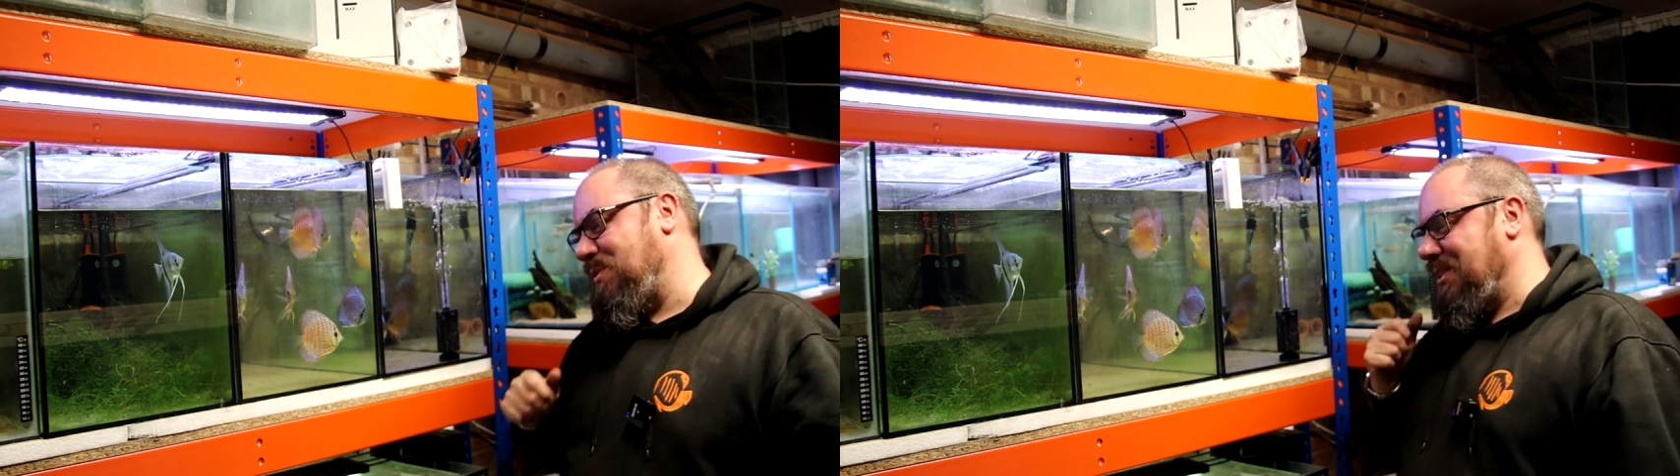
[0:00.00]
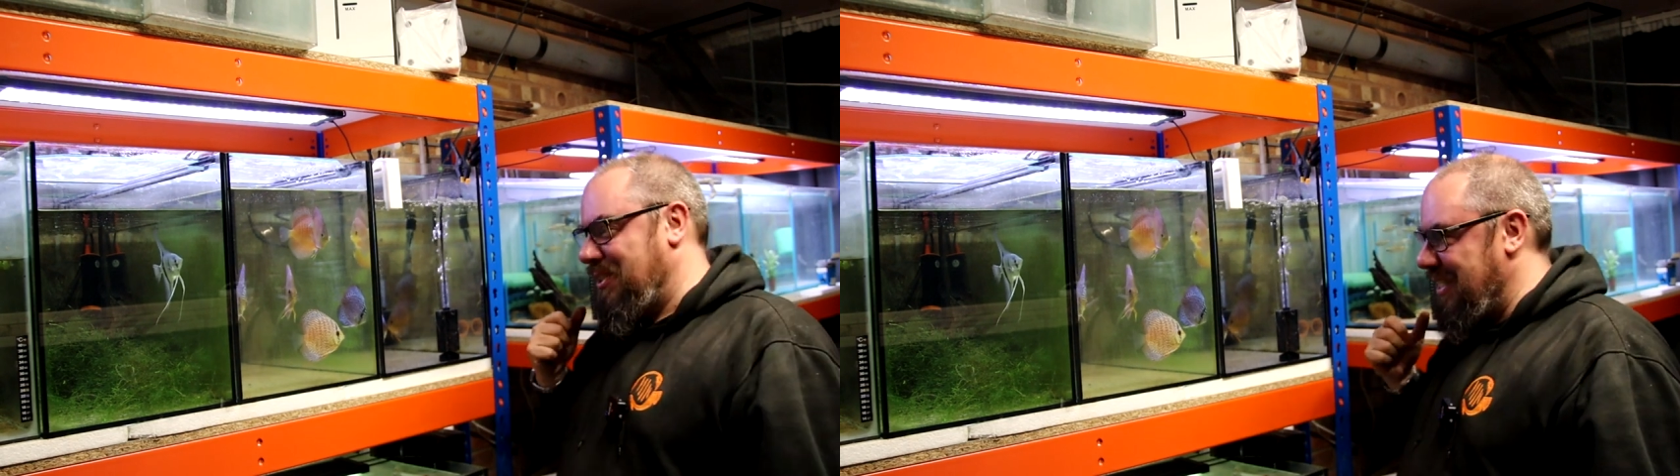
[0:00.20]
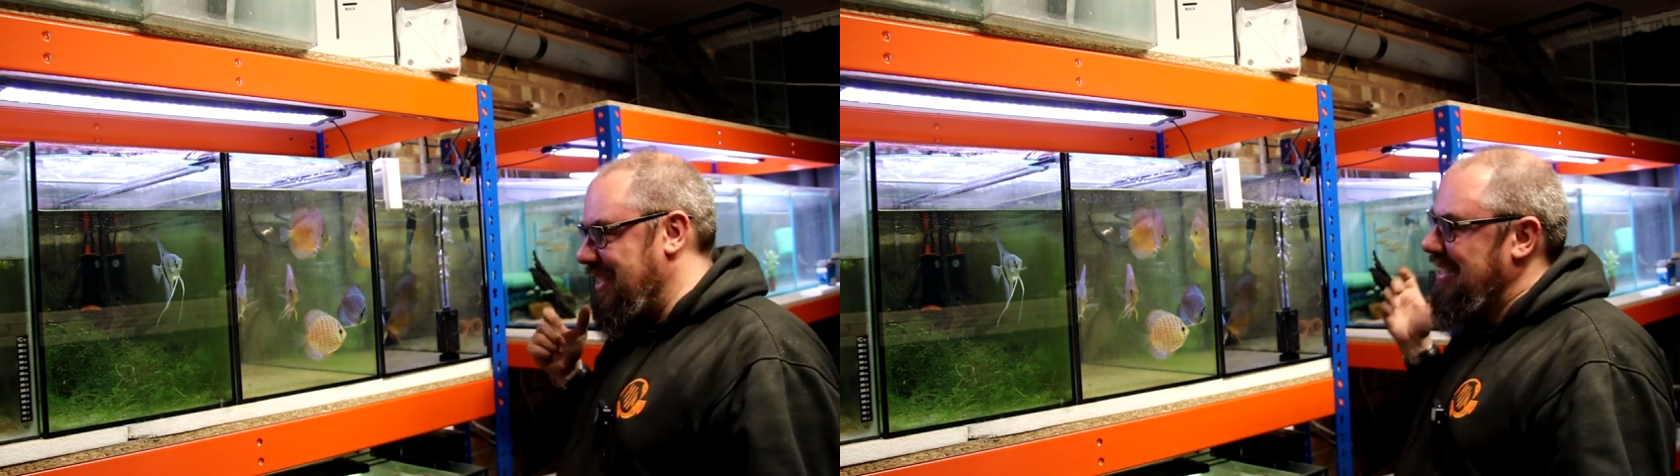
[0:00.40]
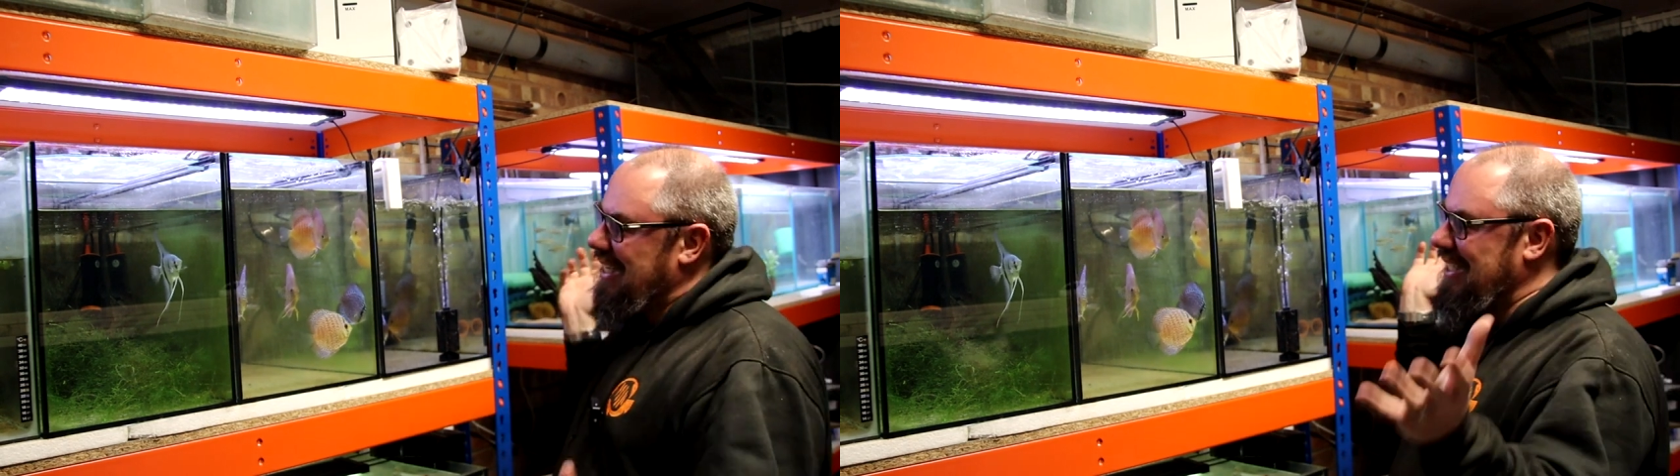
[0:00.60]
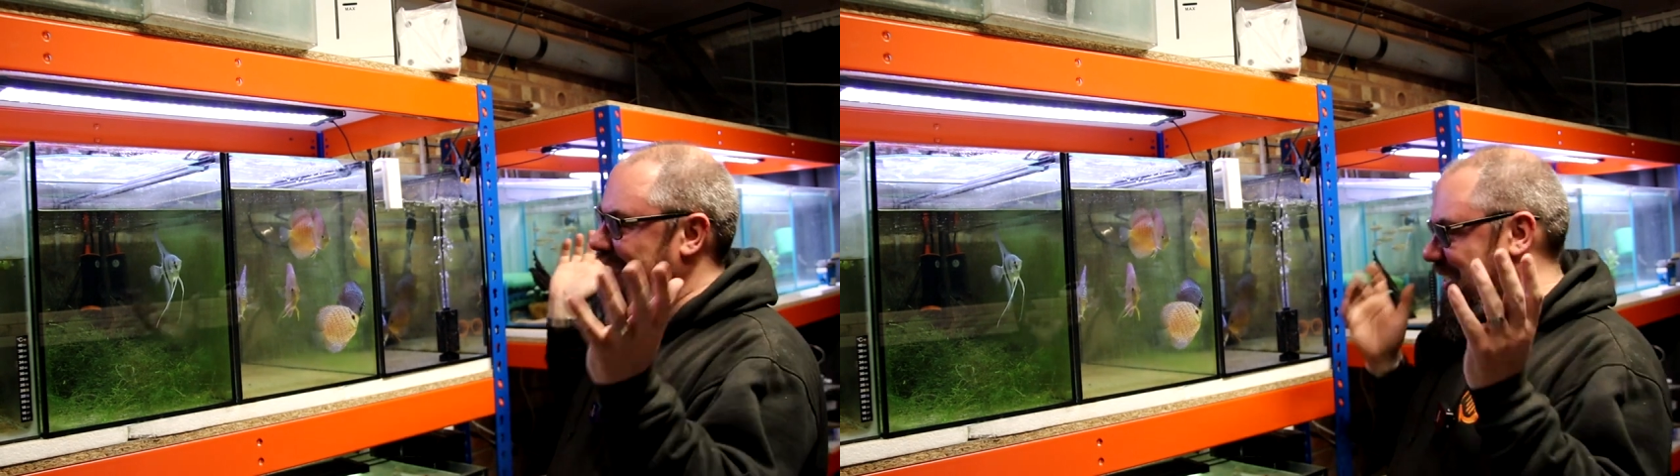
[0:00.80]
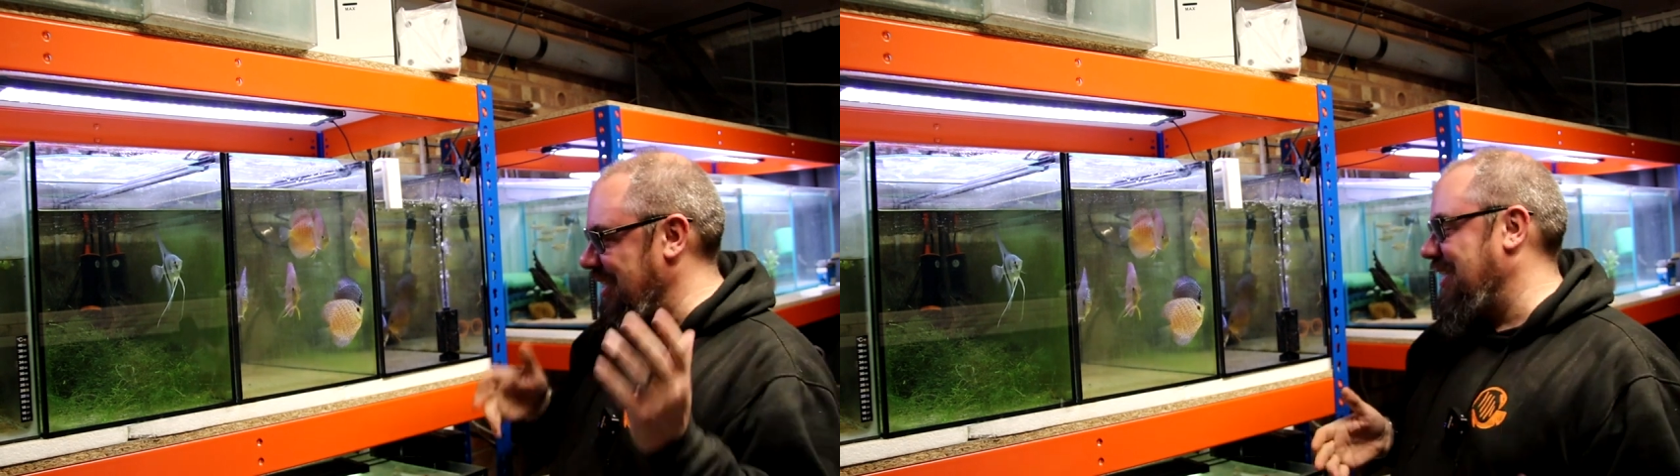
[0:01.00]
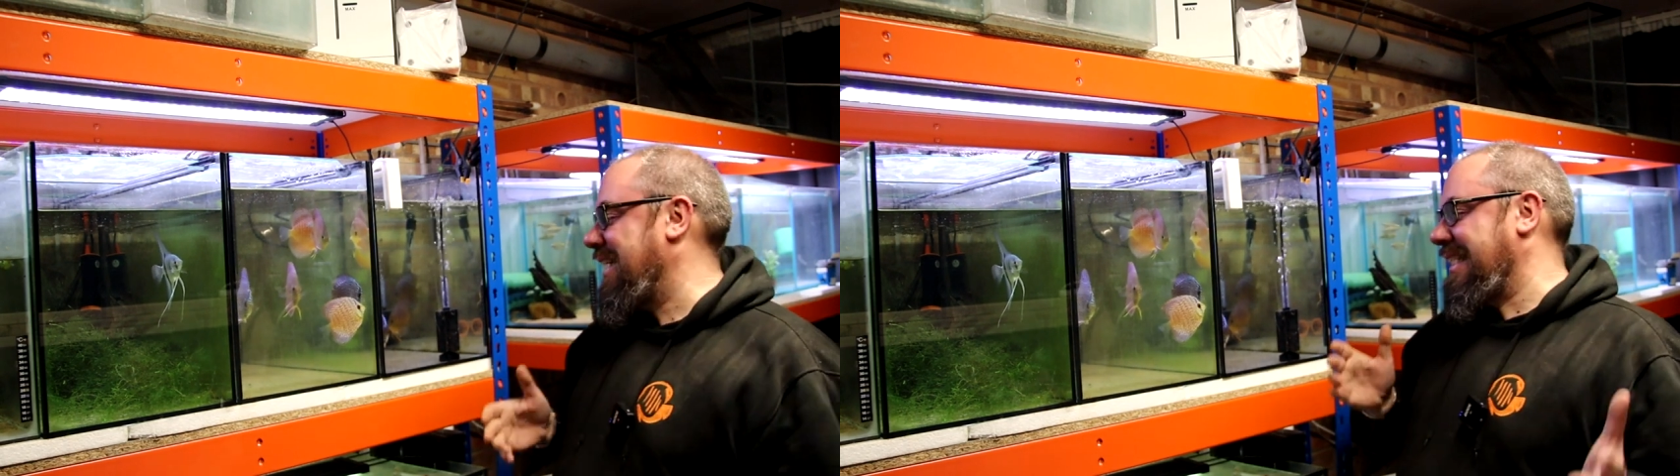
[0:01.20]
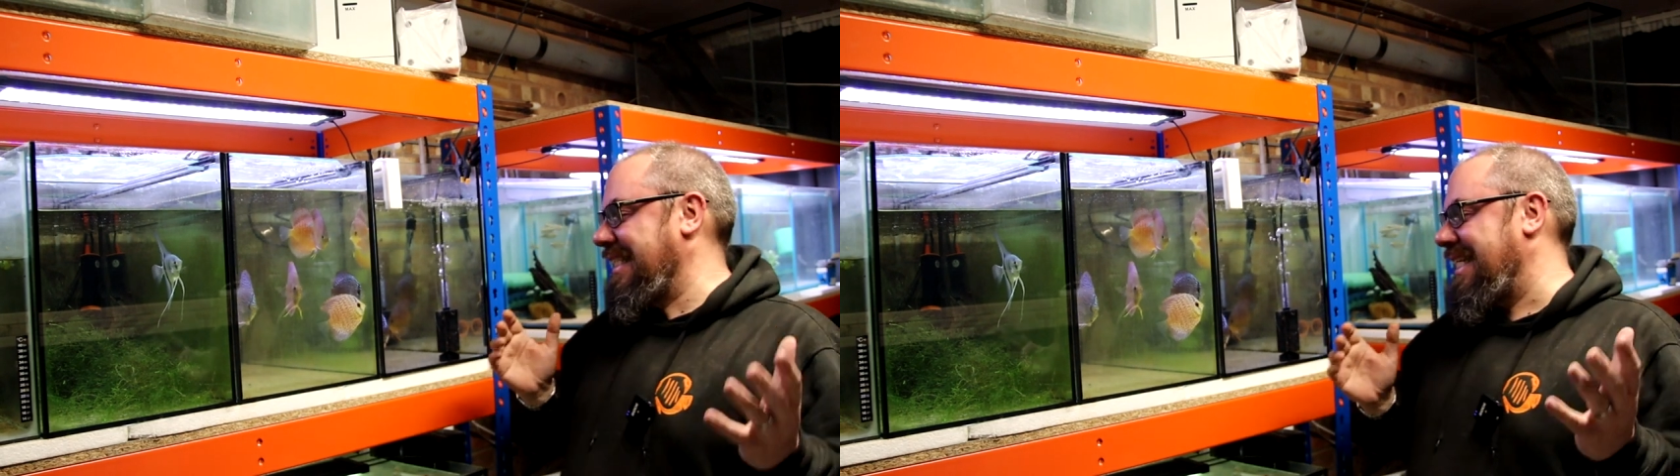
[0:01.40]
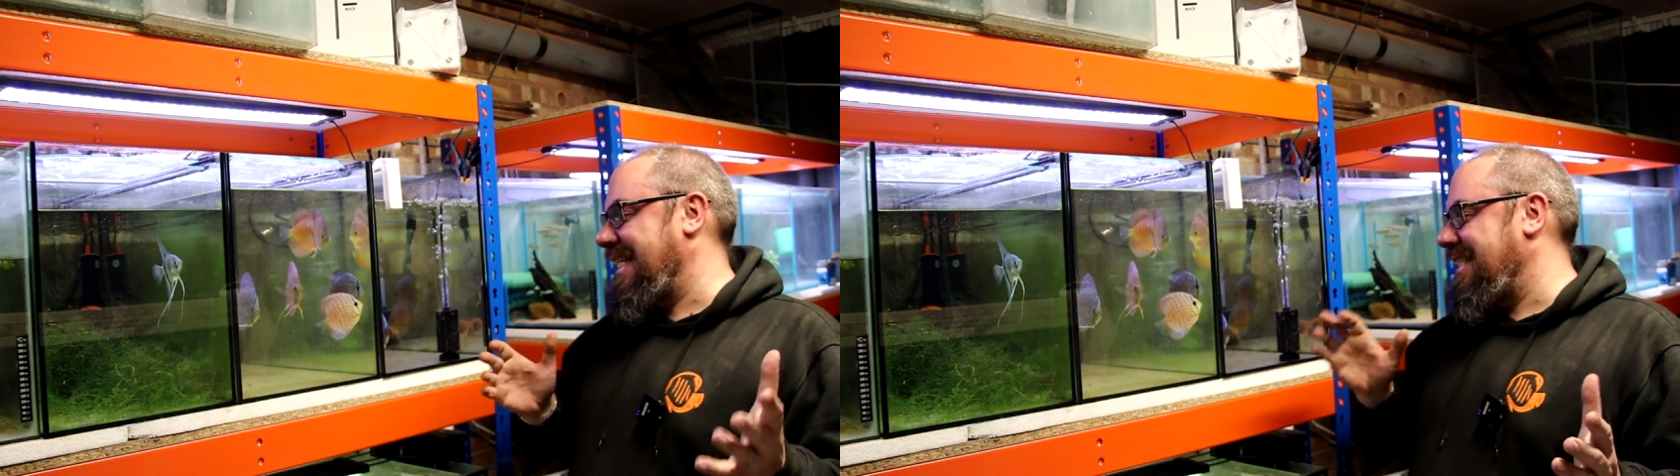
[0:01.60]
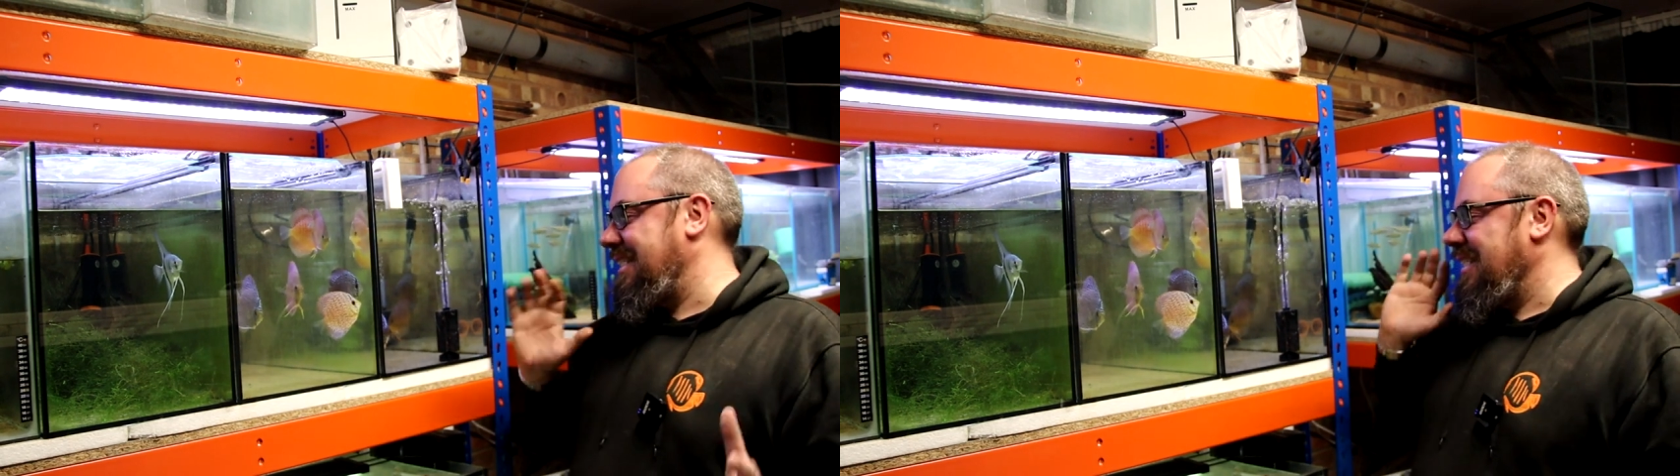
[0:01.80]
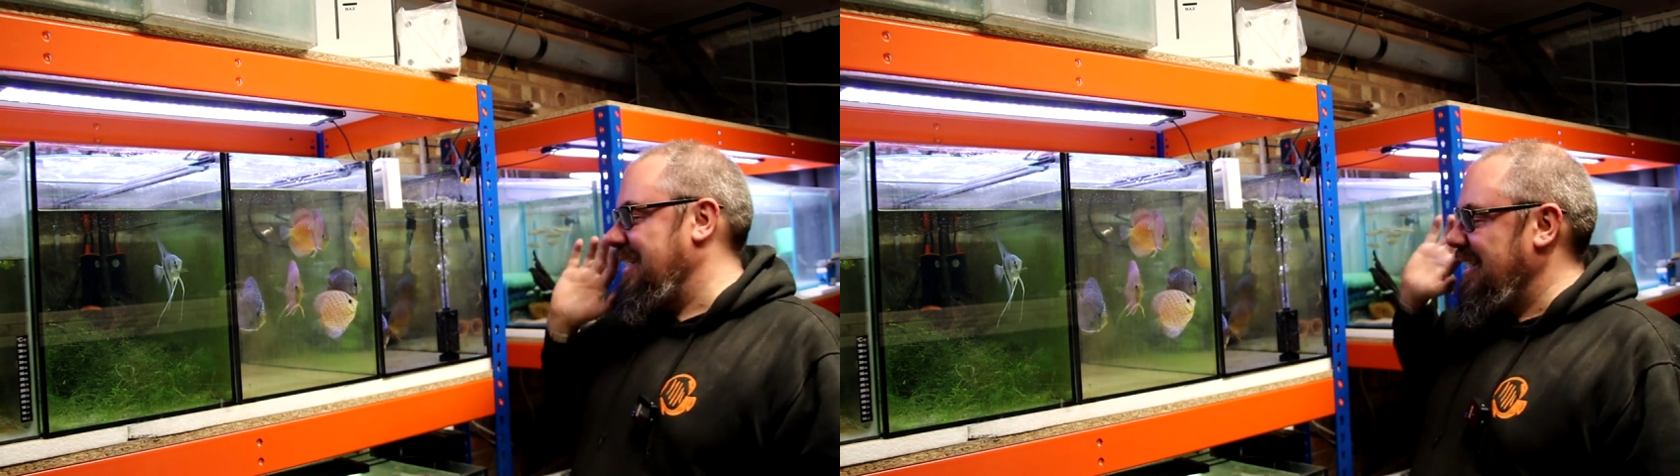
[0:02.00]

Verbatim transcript: water changing tanks, sterilizing tanks.